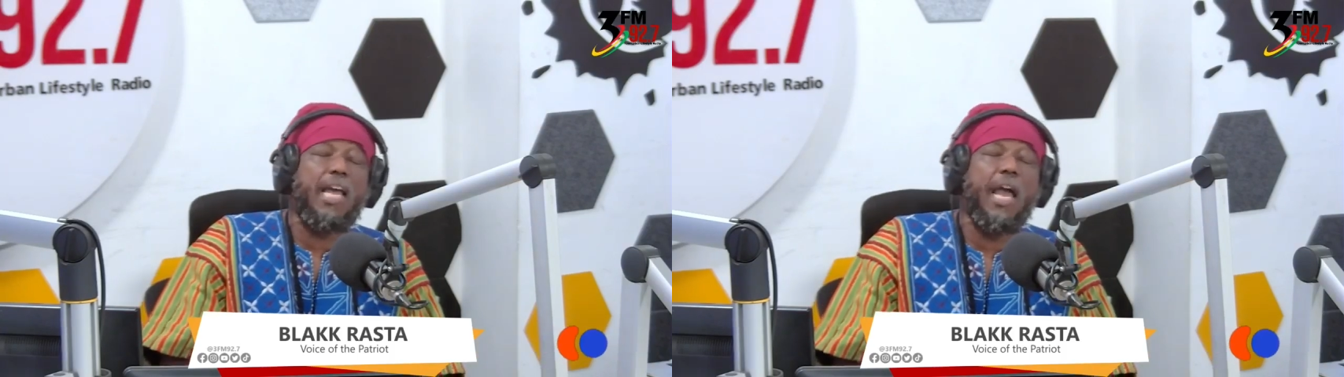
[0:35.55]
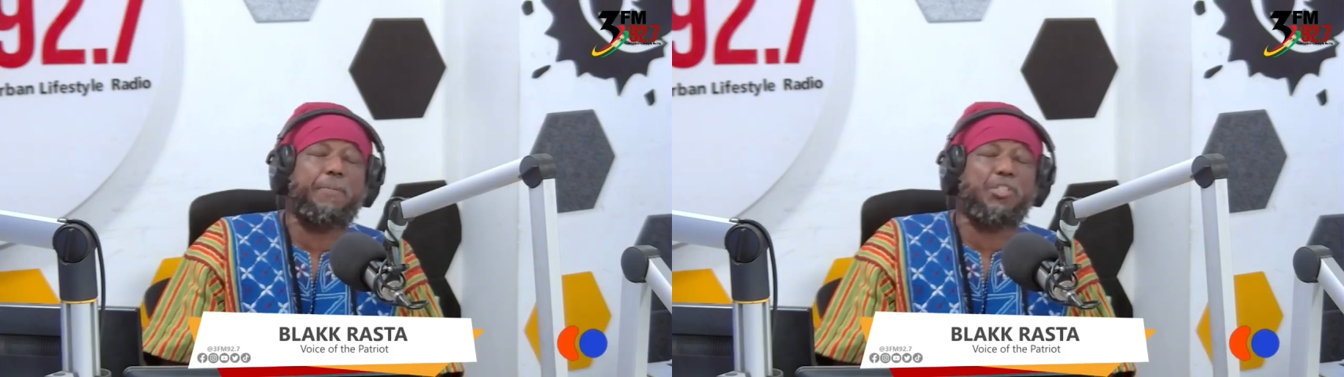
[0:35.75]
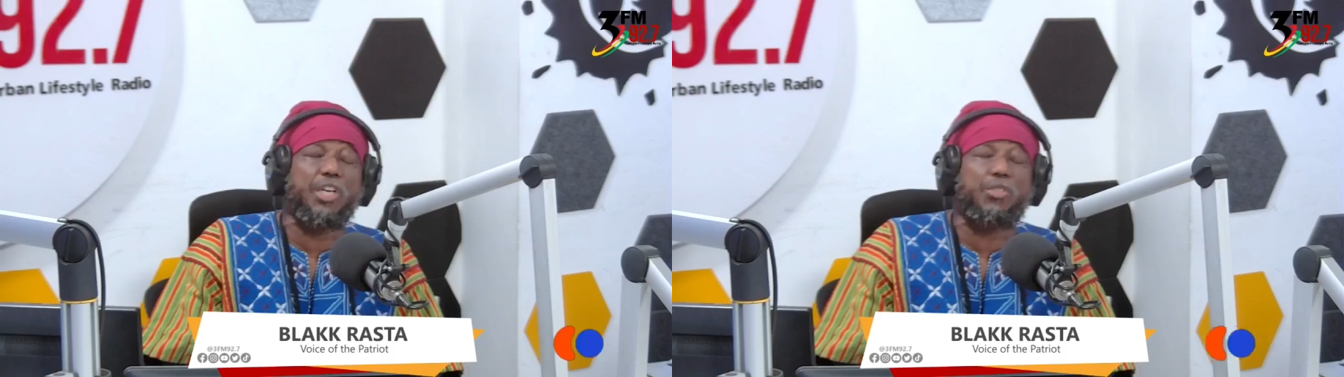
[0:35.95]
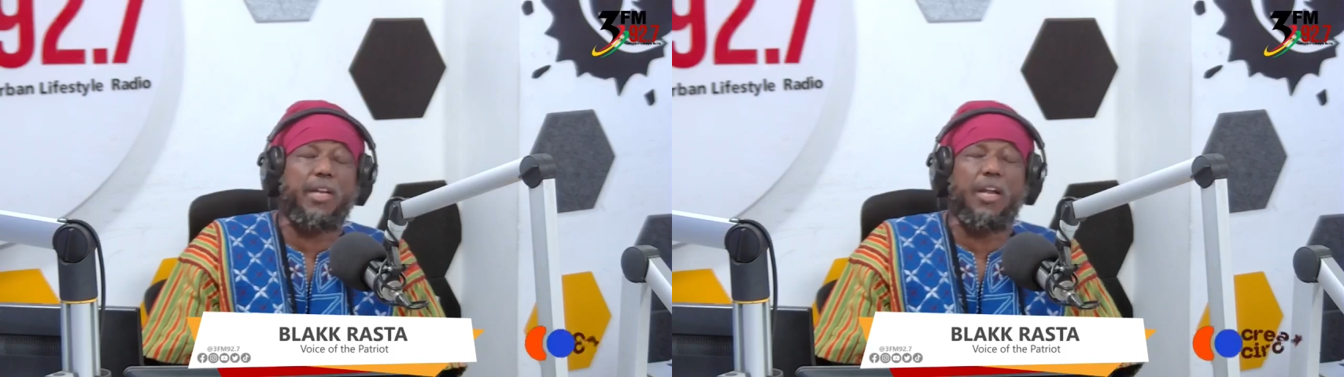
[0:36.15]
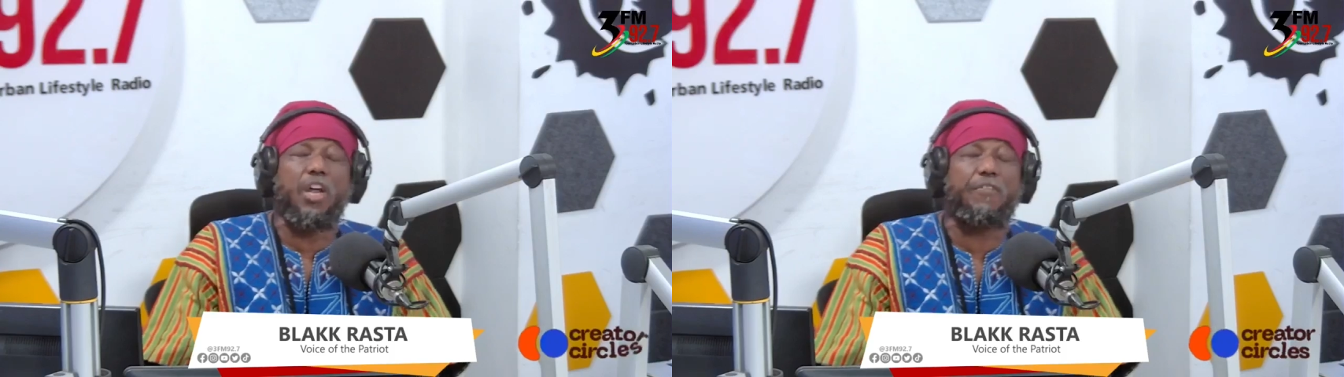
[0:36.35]
I appreciate
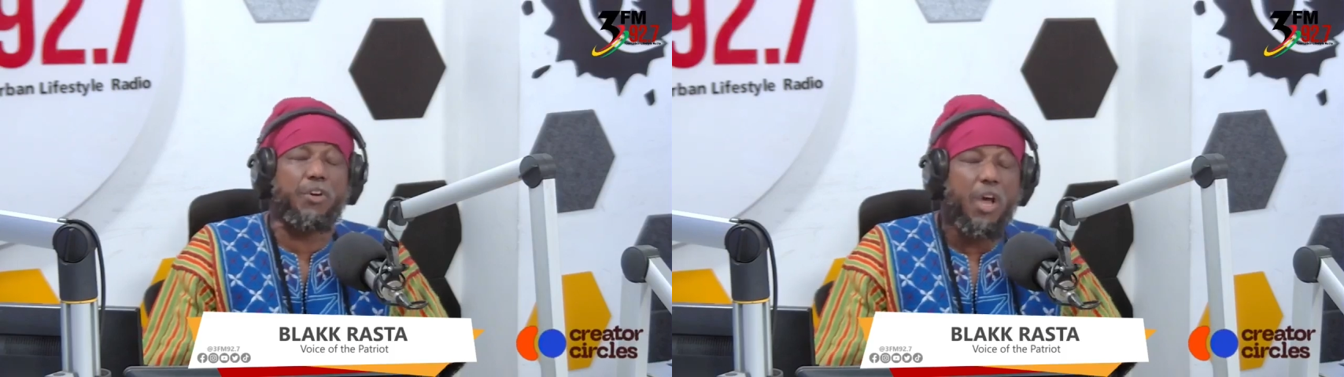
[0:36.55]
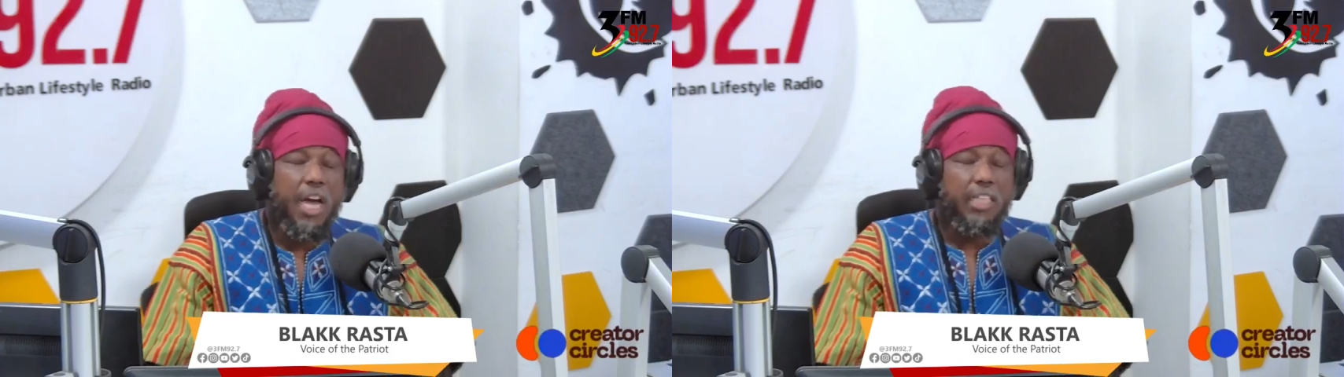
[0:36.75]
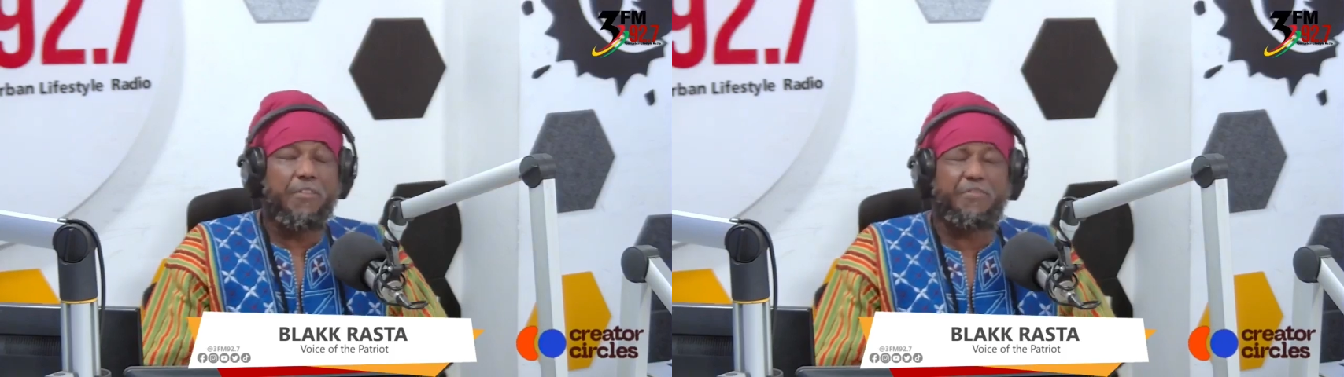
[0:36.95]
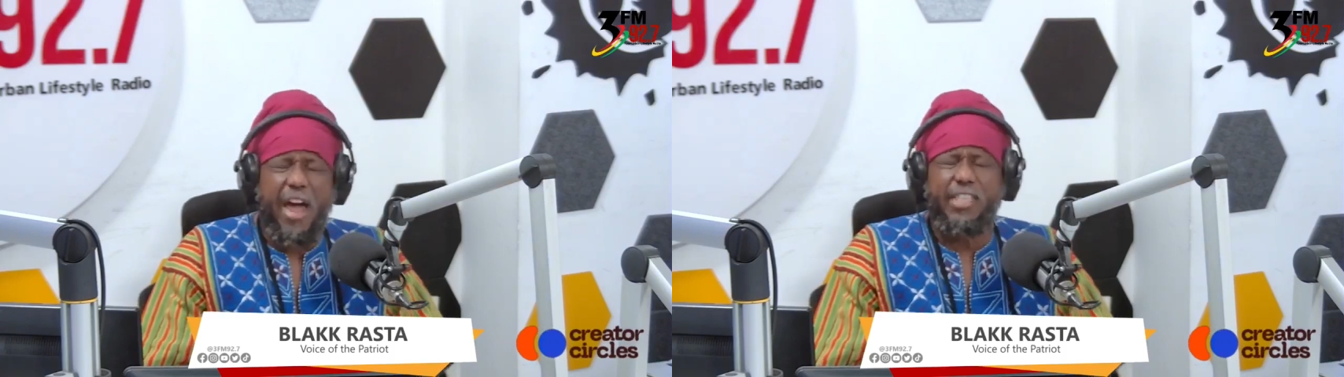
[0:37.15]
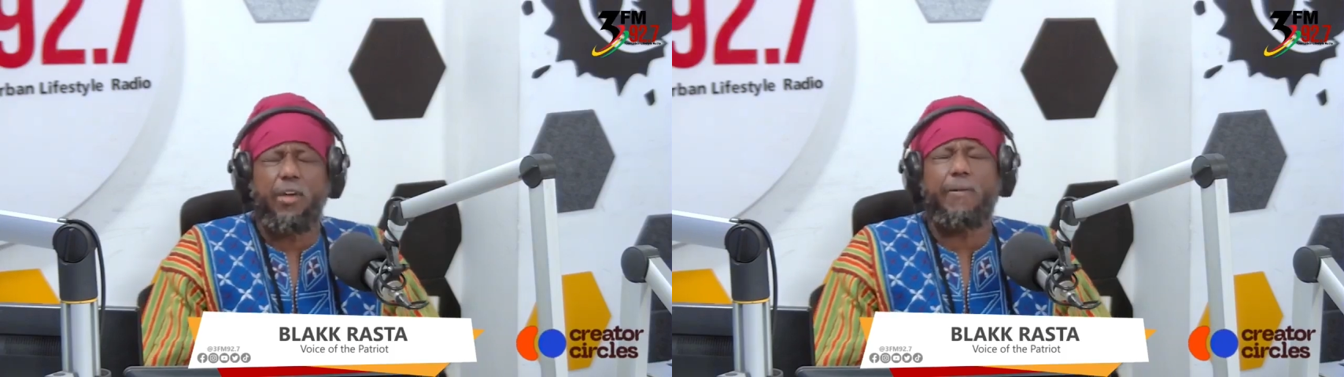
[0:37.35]
it. I love you. The
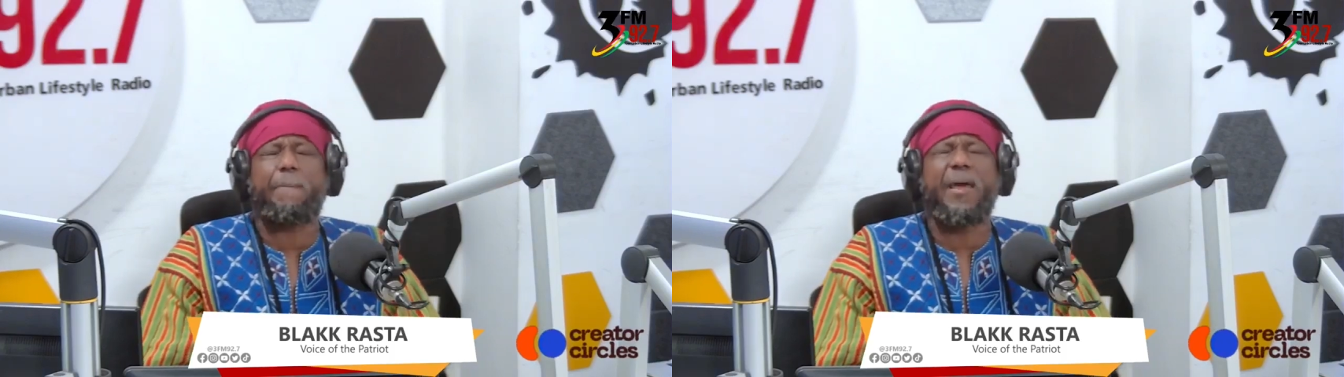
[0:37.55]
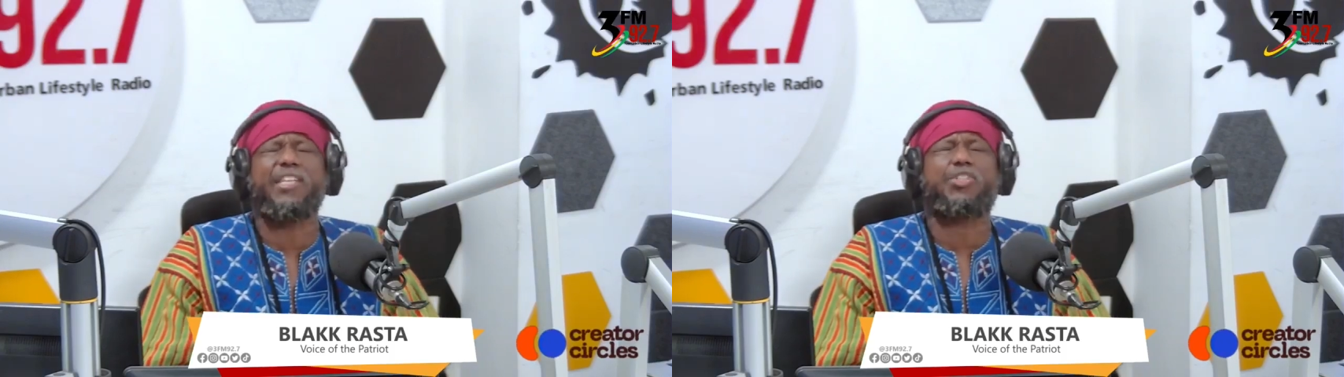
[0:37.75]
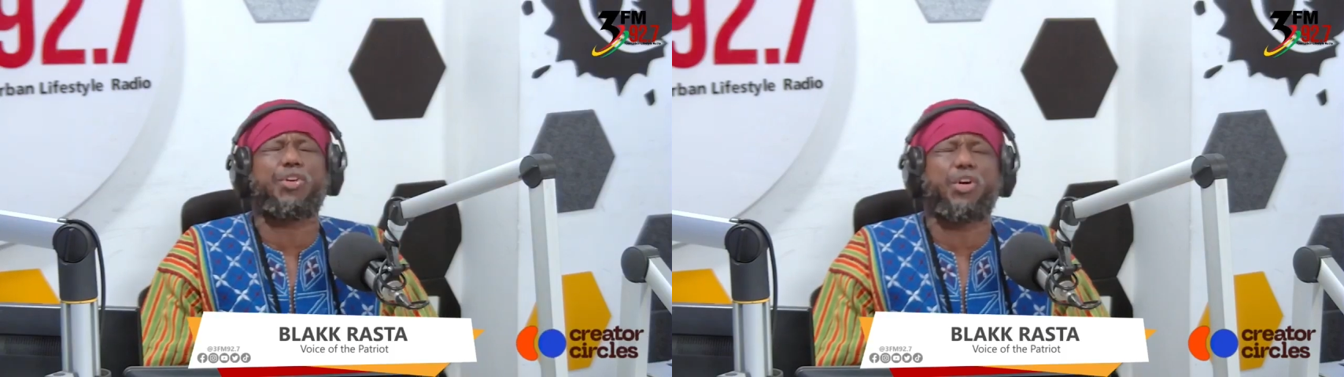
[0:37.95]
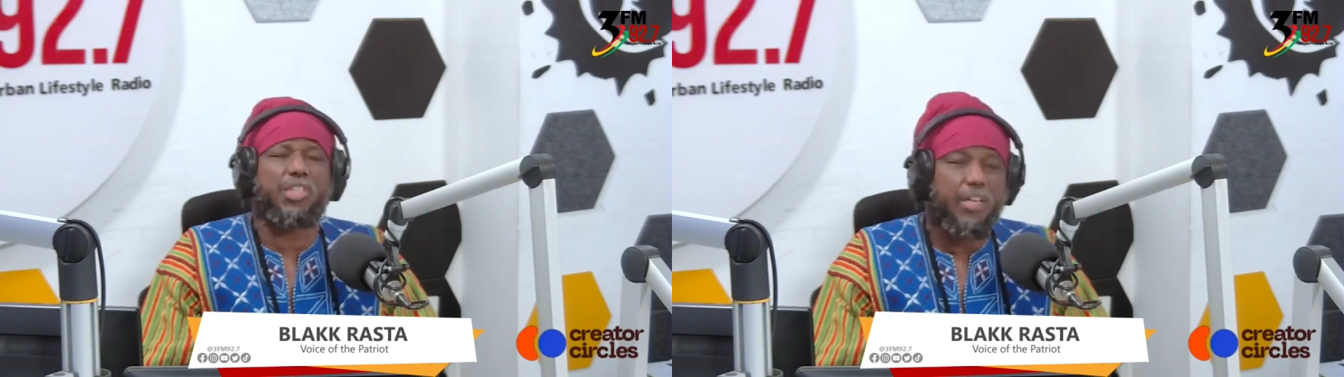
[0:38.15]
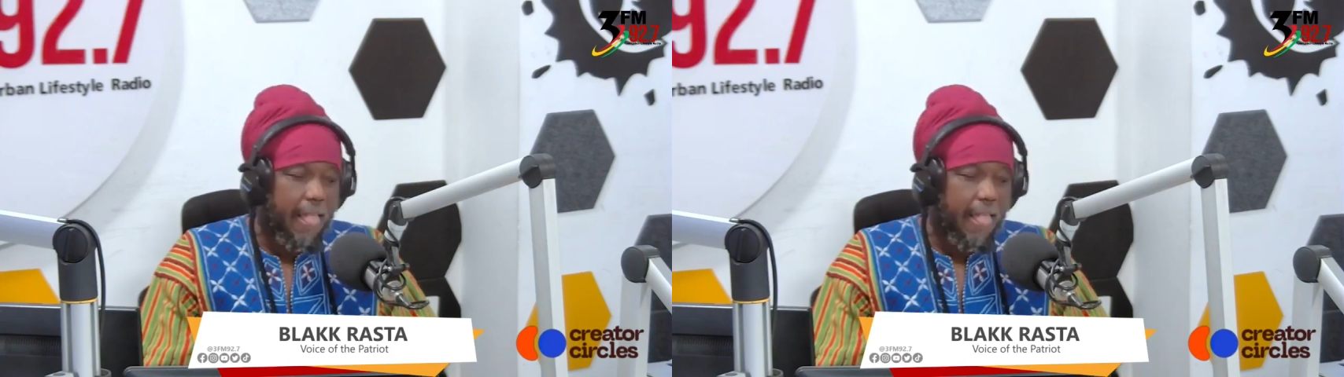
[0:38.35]
voice of the patriot.